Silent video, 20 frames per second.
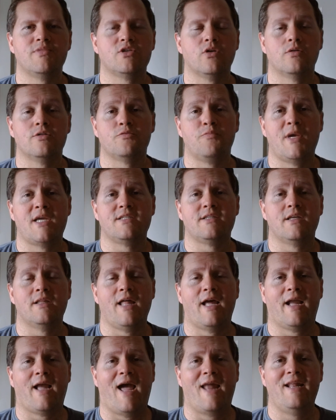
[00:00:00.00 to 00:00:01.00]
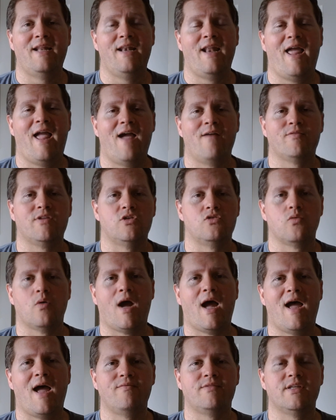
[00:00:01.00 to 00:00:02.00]
So it was basically like I didn't have to
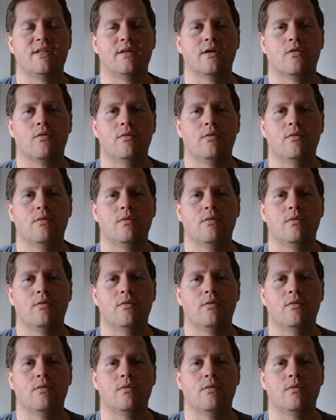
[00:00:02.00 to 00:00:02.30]
drive to